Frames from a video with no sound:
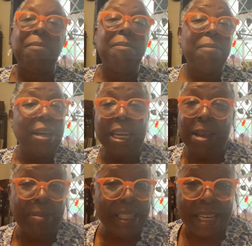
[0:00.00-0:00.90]
My
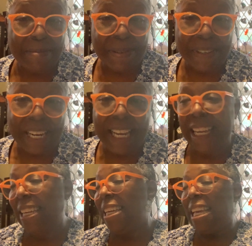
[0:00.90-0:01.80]
name is Anne-Marie,
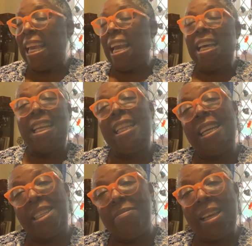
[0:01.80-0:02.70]
and I
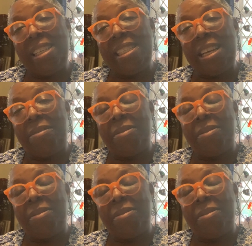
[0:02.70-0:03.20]
like to make stuff.